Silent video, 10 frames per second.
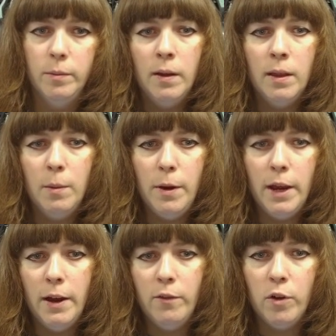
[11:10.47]
There we
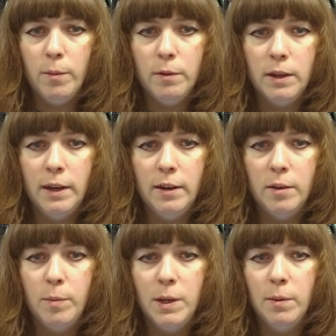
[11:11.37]
have crop decay,
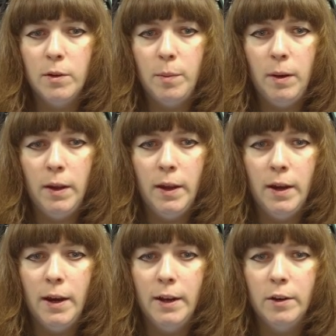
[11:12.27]
speed multiplier,
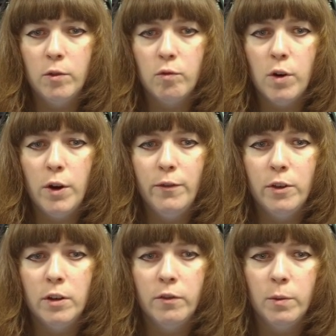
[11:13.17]
and growth.
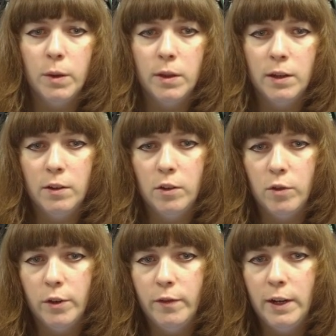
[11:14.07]
So if you want things to
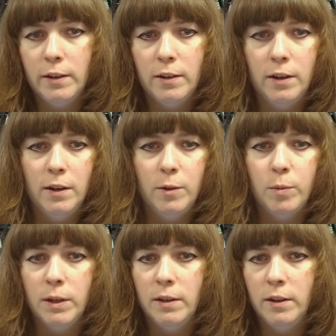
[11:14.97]
grow faster, it's
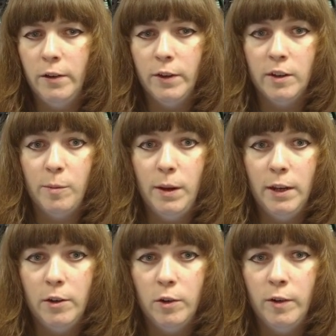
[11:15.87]
pretty
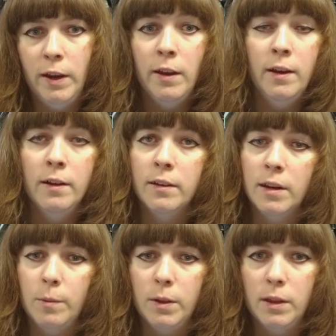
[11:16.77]
self-explanatory.
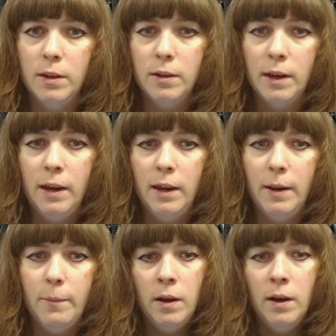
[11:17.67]
Same with the
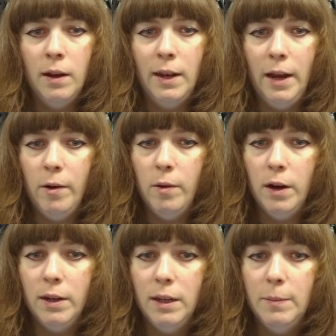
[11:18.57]
decay. Allow
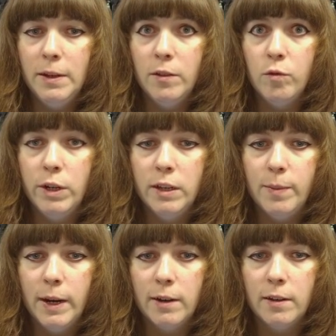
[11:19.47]
unlimited
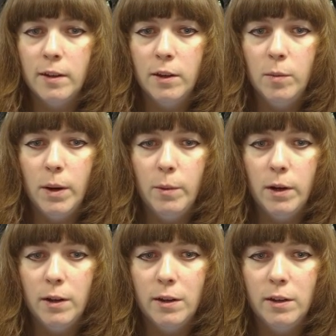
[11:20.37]
respecs. Something you might want to
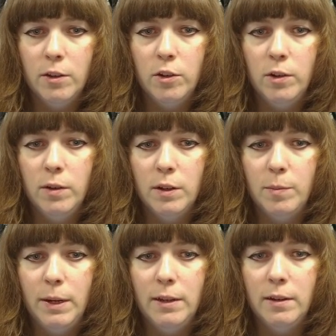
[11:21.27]
look into is
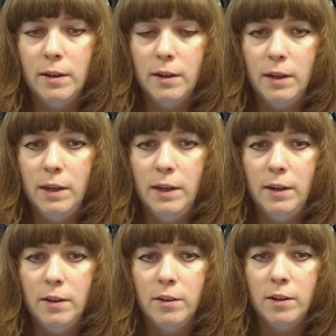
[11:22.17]

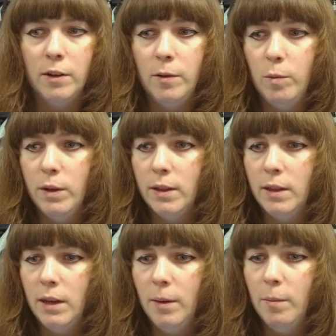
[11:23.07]
basically, so with
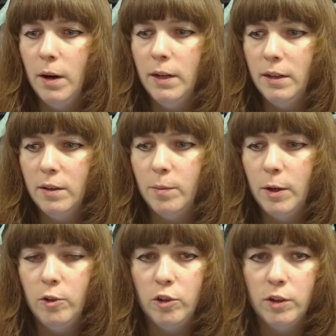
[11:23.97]
the mind
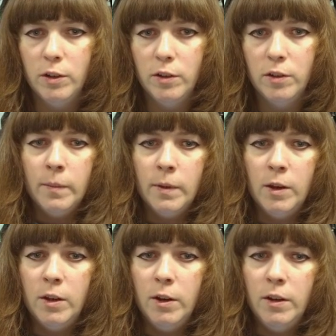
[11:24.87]
potions, you
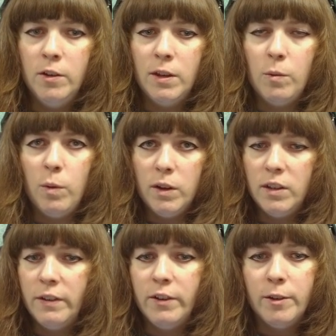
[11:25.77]
can only do that once
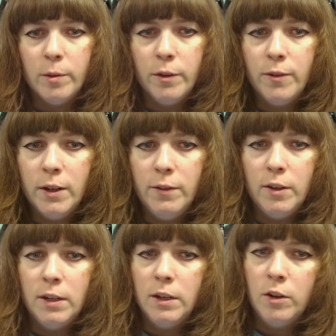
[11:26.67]
every so often. If you
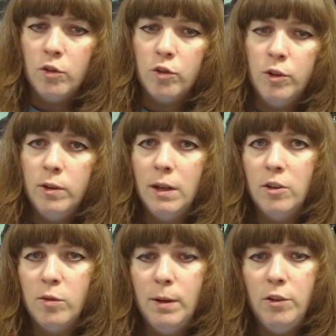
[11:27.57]
set it to true, that
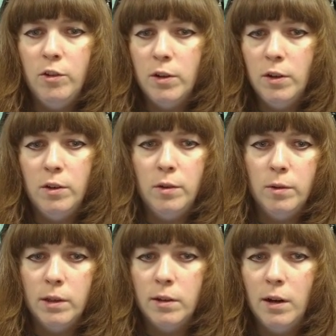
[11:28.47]
just means you can do it all
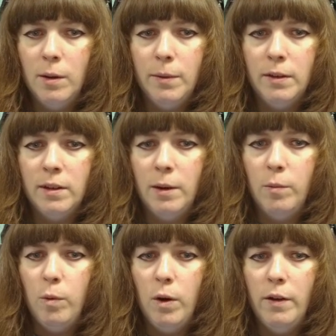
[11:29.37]
the time and set
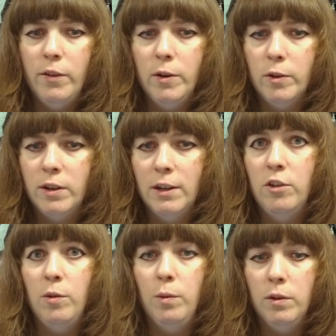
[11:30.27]
whatever your
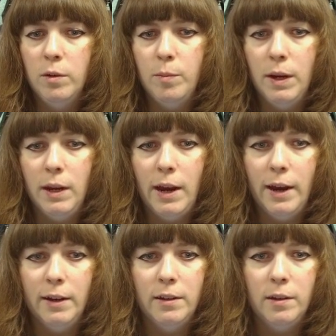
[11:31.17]
stats you want to be
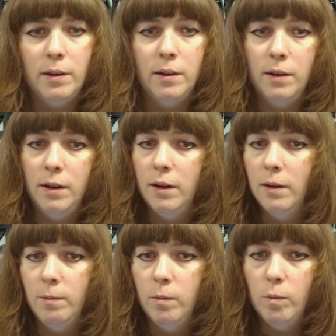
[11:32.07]
at,
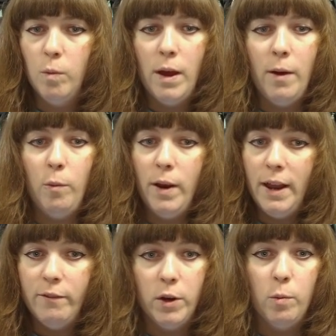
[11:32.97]

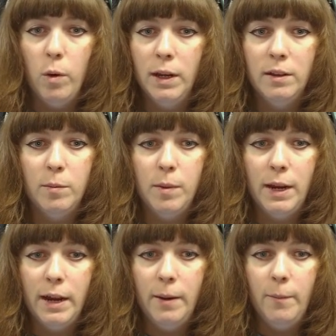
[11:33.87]
whenever you want it to be
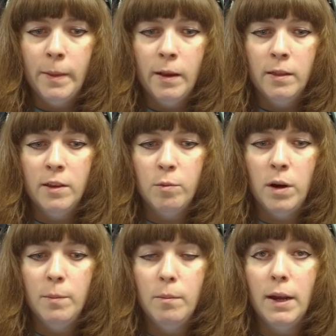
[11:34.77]
at. This
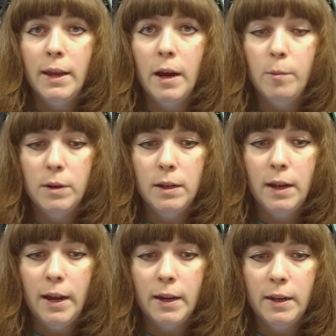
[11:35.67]
one might help with
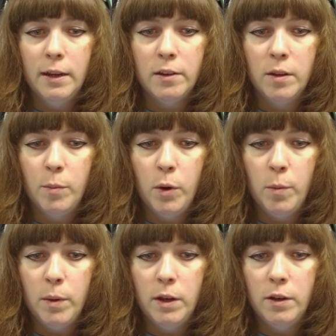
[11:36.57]
lag. It is the poop
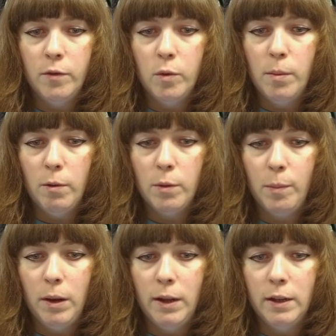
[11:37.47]
interval
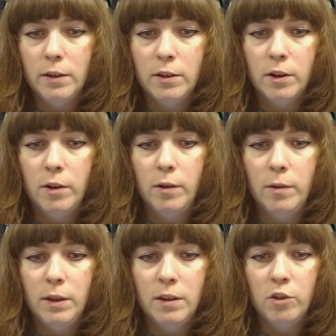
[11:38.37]
multiplier. So
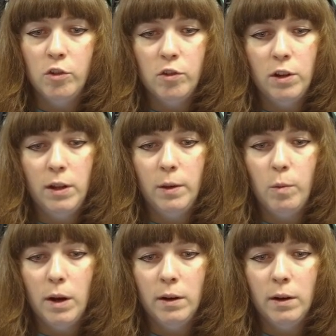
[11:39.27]
this is usually at 1.